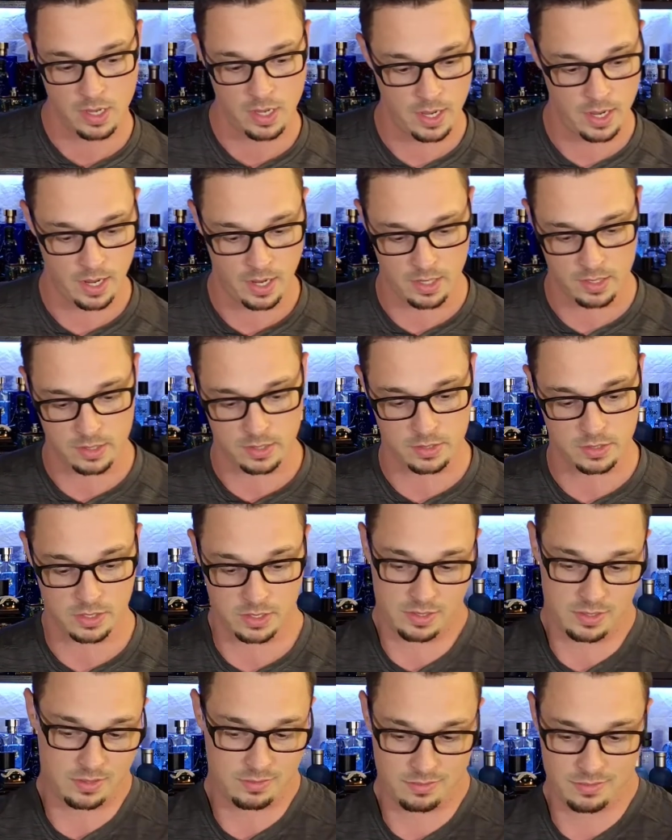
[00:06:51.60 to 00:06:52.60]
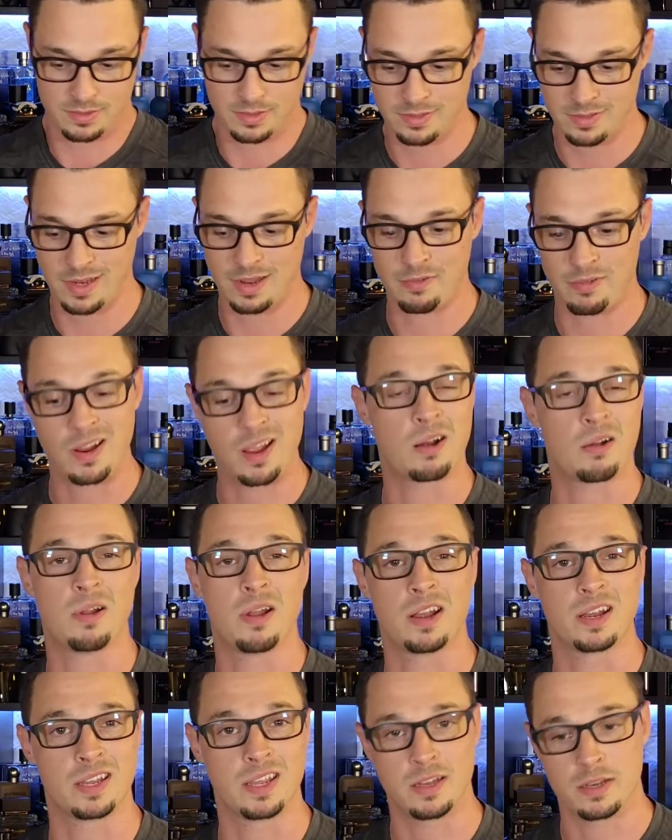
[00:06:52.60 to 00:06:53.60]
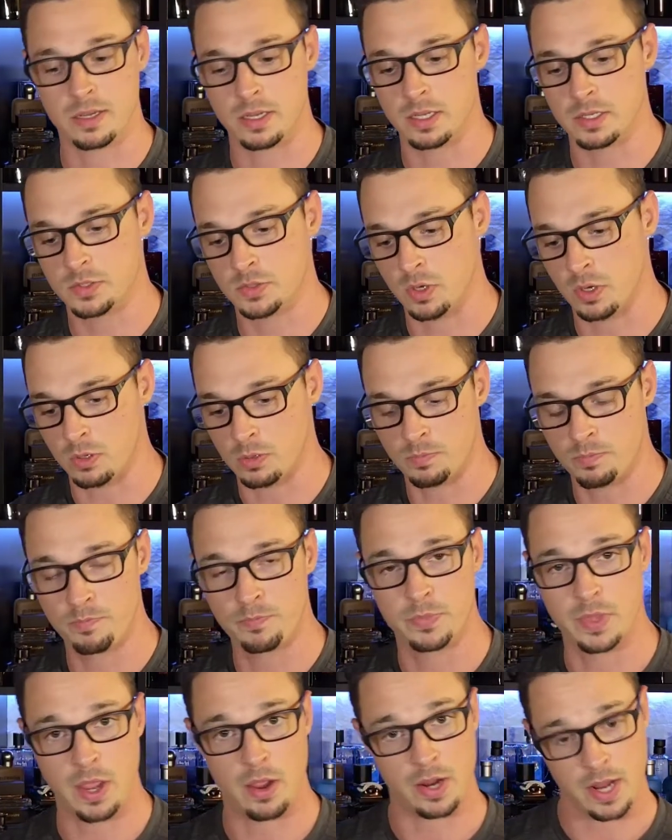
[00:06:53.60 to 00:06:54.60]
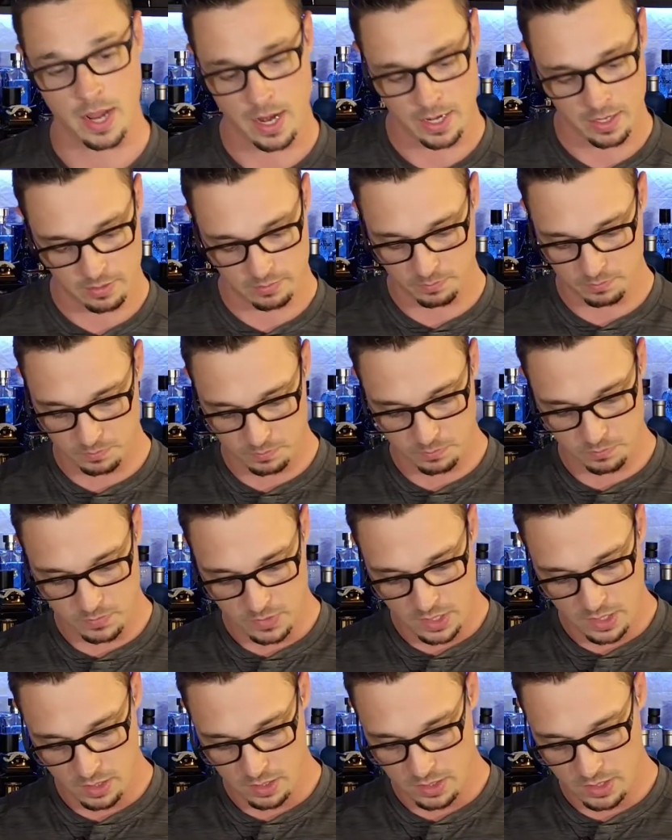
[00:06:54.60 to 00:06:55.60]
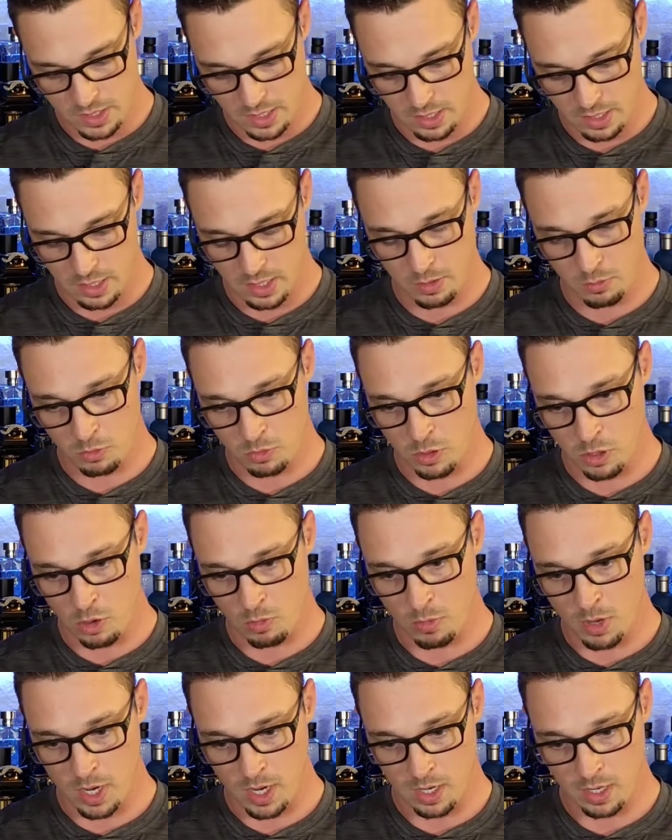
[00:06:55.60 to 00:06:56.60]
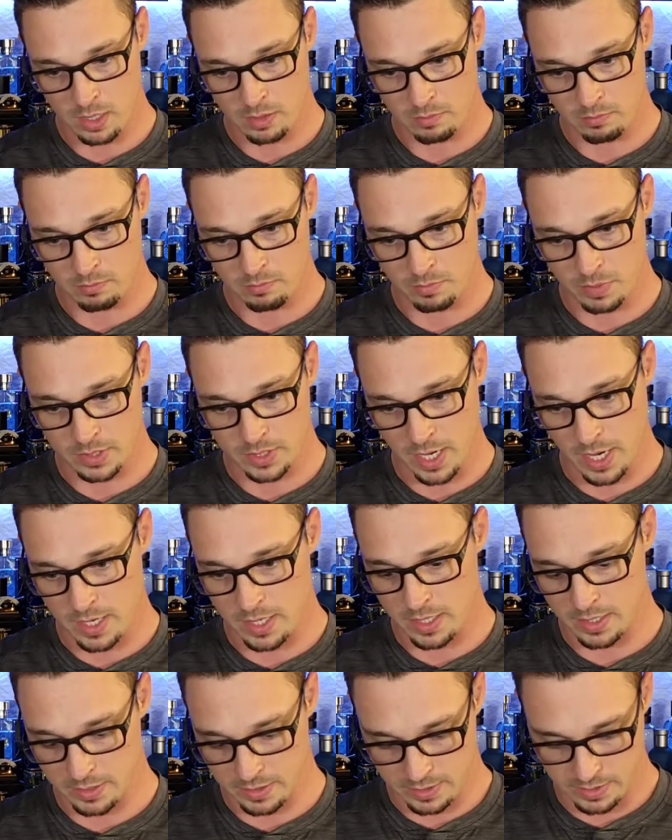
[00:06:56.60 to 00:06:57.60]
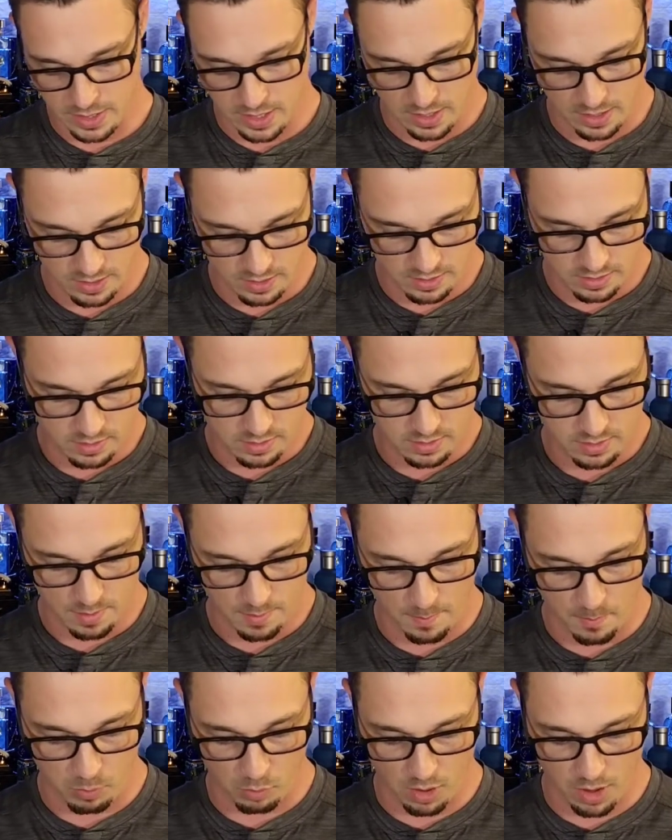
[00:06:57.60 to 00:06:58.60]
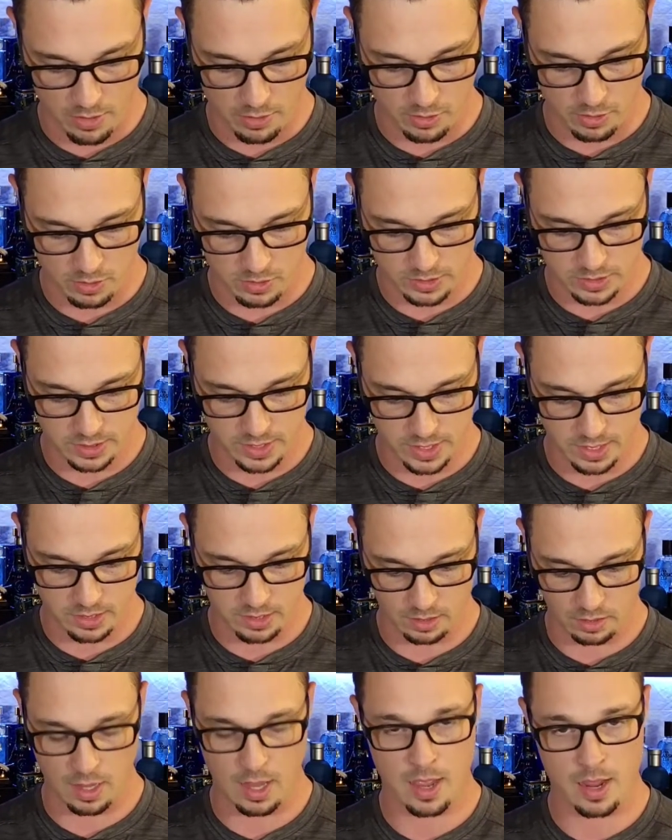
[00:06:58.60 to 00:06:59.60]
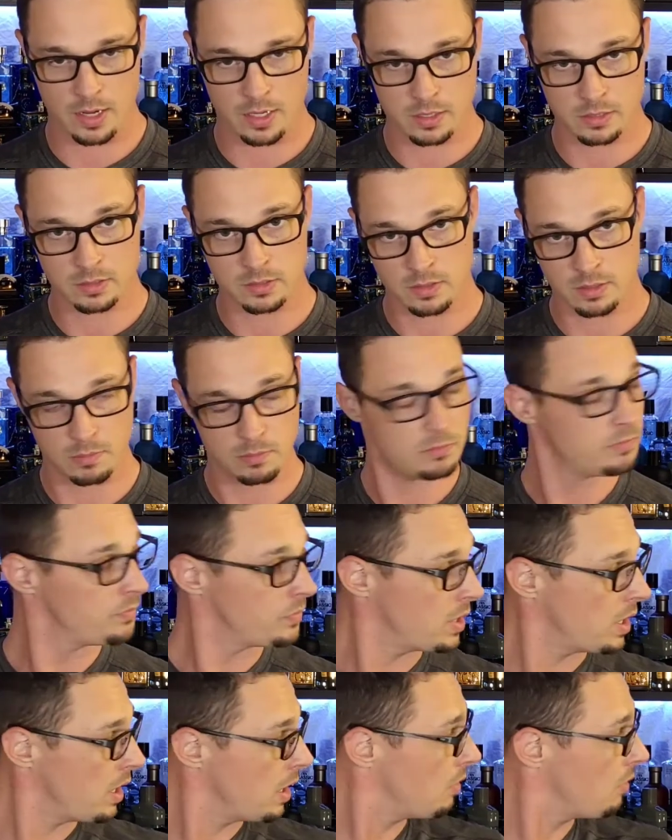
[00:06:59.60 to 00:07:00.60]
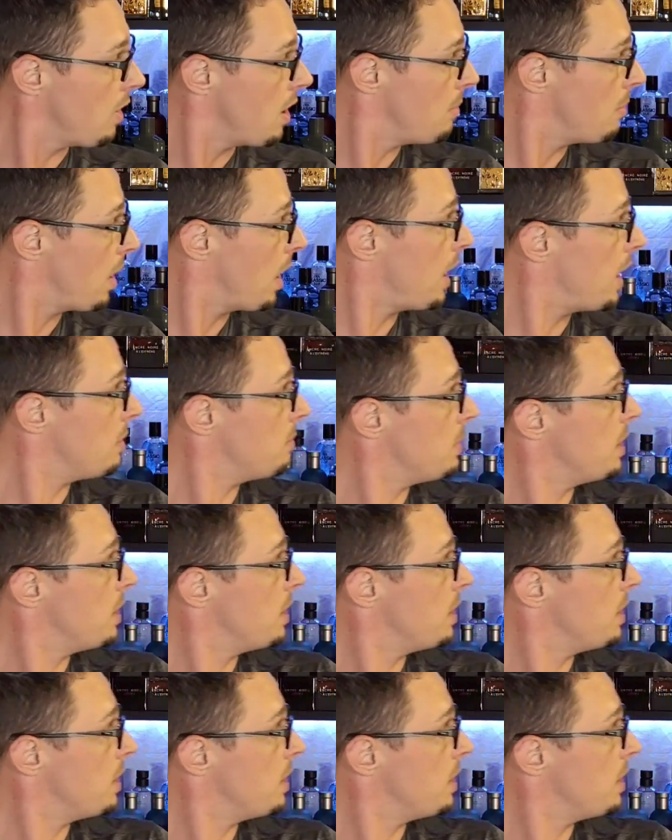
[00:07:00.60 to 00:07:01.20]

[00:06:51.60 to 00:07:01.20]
and just never got around to getting it. So now I got it and uh, it will go behind beside its uh, brothers in the line uh, right behind